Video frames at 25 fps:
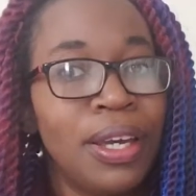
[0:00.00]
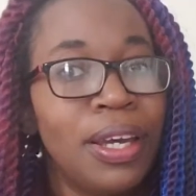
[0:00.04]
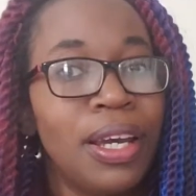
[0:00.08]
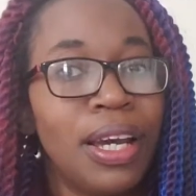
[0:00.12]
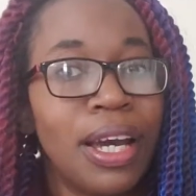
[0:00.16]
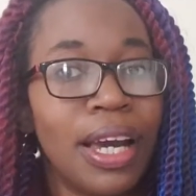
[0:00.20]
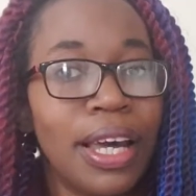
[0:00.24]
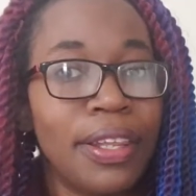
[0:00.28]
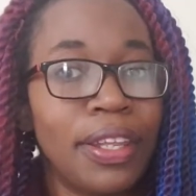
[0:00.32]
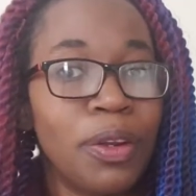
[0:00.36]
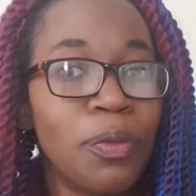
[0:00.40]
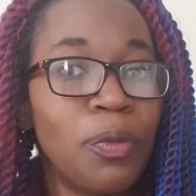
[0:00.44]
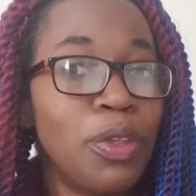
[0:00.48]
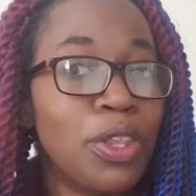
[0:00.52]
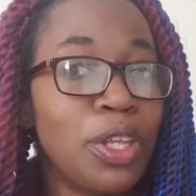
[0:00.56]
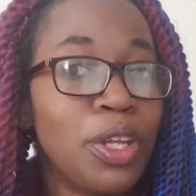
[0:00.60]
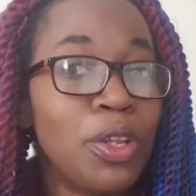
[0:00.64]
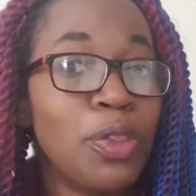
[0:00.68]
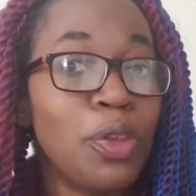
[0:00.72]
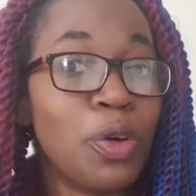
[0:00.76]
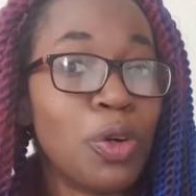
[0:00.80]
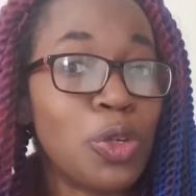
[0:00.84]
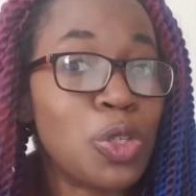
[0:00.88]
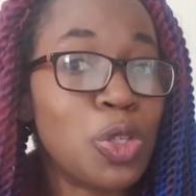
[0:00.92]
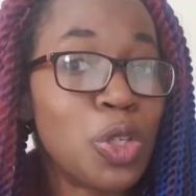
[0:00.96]
and then
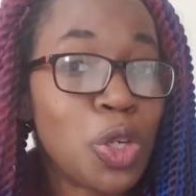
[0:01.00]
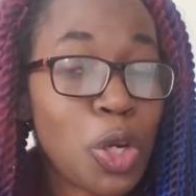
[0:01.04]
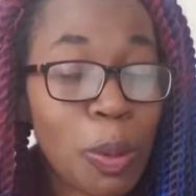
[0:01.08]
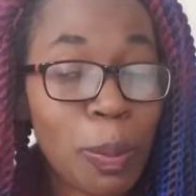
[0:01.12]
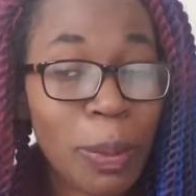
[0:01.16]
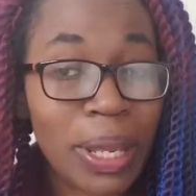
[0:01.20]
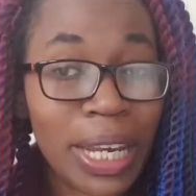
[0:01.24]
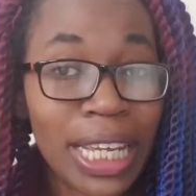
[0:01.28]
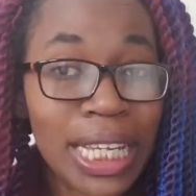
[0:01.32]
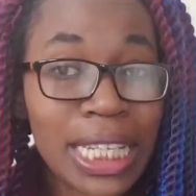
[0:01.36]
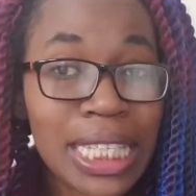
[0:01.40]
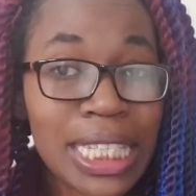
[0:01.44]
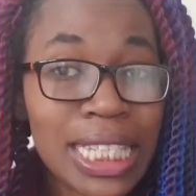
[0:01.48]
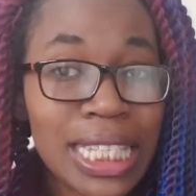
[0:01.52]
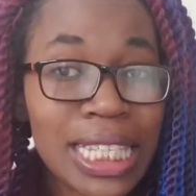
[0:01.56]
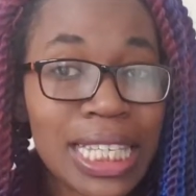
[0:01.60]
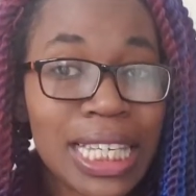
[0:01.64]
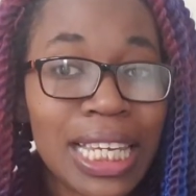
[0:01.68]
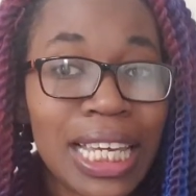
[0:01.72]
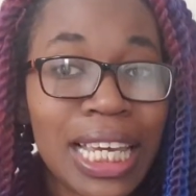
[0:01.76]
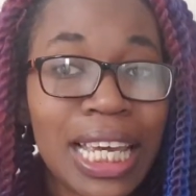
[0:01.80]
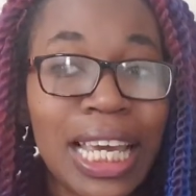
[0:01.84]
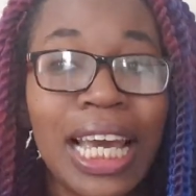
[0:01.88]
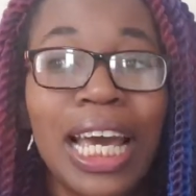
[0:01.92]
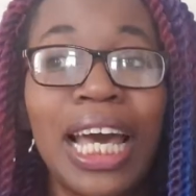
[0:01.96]
within those 2 minutes,
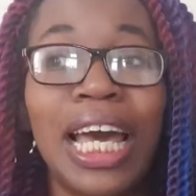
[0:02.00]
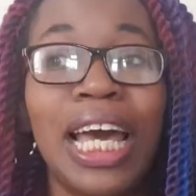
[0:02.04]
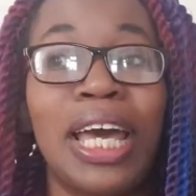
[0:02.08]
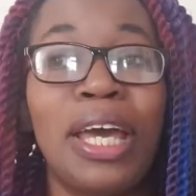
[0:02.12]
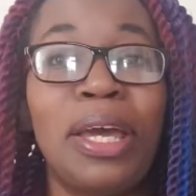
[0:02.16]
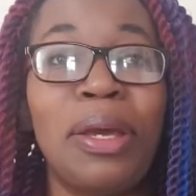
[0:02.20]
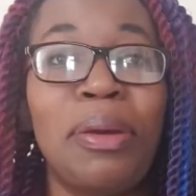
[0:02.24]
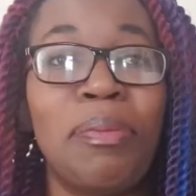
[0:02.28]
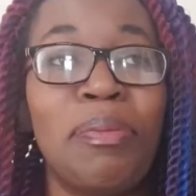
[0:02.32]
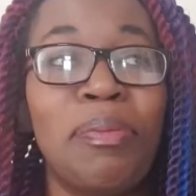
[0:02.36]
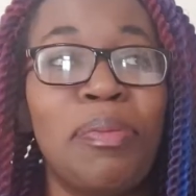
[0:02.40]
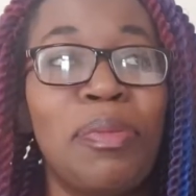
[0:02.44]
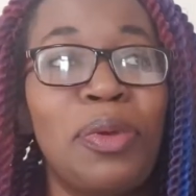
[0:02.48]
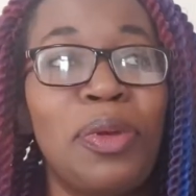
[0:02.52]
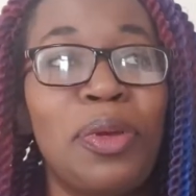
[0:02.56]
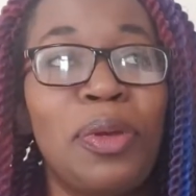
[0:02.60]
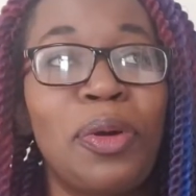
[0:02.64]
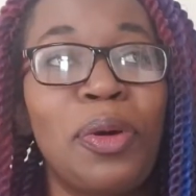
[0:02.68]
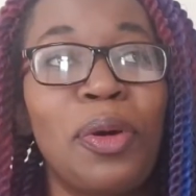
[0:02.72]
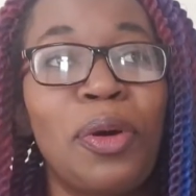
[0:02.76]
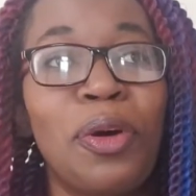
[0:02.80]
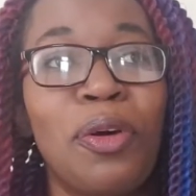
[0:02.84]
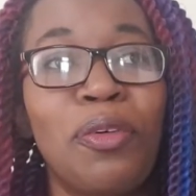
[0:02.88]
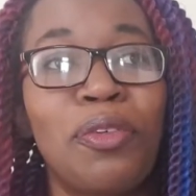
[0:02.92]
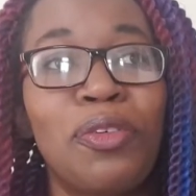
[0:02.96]
you
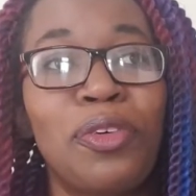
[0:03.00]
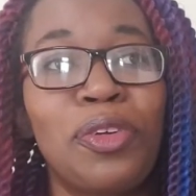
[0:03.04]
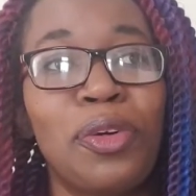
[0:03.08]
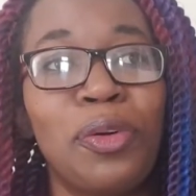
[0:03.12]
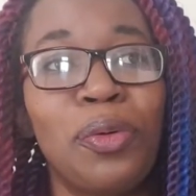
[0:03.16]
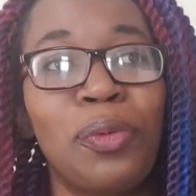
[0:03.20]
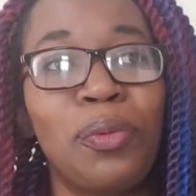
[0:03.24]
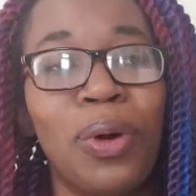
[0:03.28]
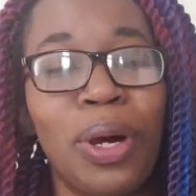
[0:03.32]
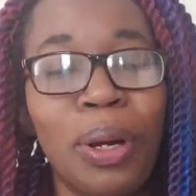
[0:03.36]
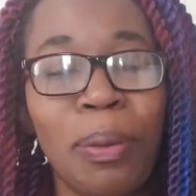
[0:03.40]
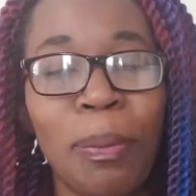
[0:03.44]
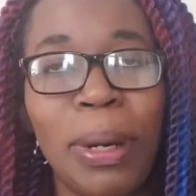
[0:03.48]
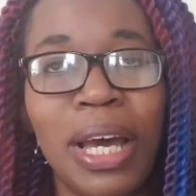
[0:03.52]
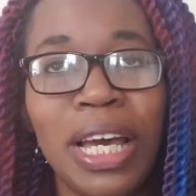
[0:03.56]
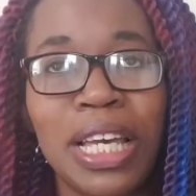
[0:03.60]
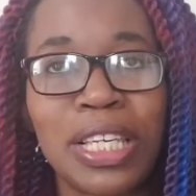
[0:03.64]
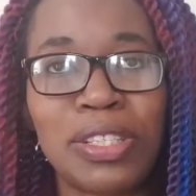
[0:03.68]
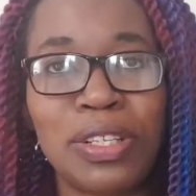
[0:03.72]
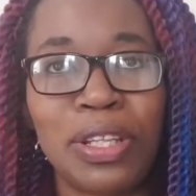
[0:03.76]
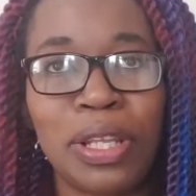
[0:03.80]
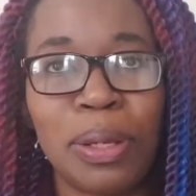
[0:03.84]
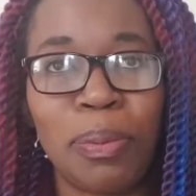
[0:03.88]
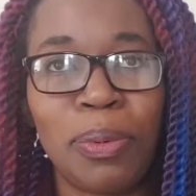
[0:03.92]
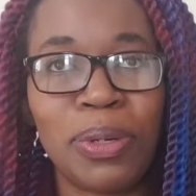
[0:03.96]
go to one
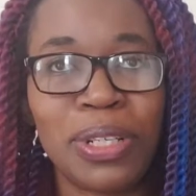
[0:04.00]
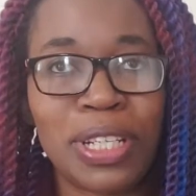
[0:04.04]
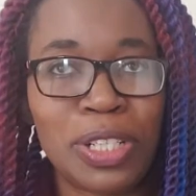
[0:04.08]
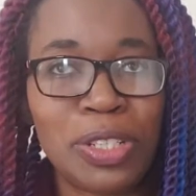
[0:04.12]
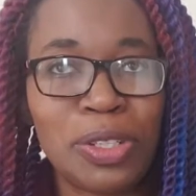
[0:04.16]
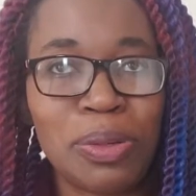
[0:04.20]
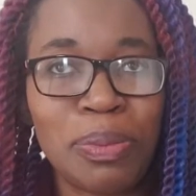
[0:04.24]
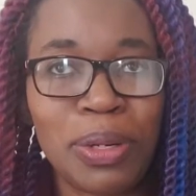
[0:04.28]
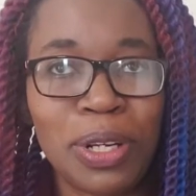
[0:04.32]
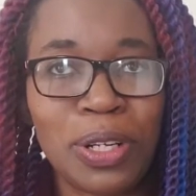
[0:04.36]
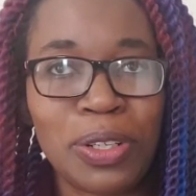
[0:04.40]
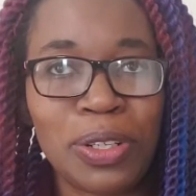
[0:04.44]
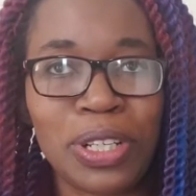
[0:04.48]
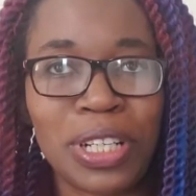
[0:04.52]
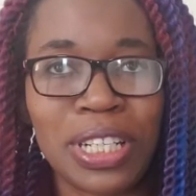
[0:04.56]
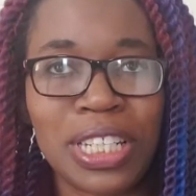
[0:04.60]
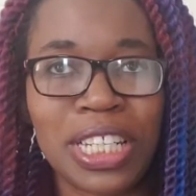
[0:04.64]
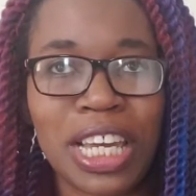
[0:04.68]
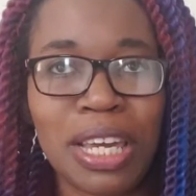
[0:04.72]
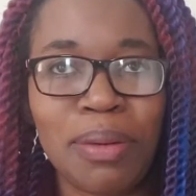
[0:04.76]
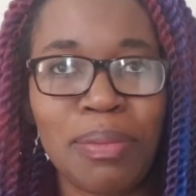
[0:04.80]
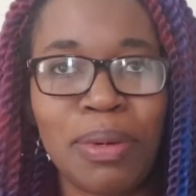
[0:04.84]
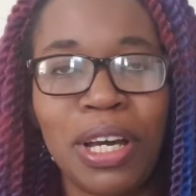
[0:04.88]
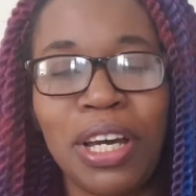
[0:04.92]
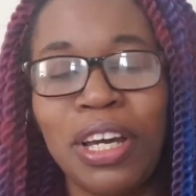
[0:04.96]
person. They put a 2 minute on a
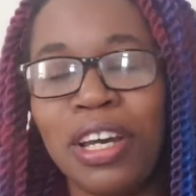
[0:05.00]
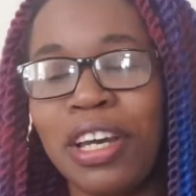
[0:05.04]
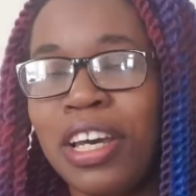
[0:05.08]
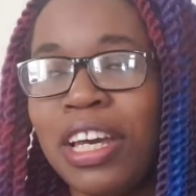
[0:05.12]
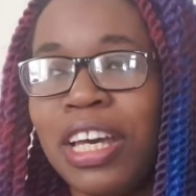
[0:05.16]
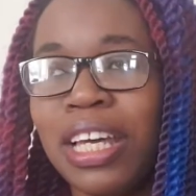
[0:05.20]
timer.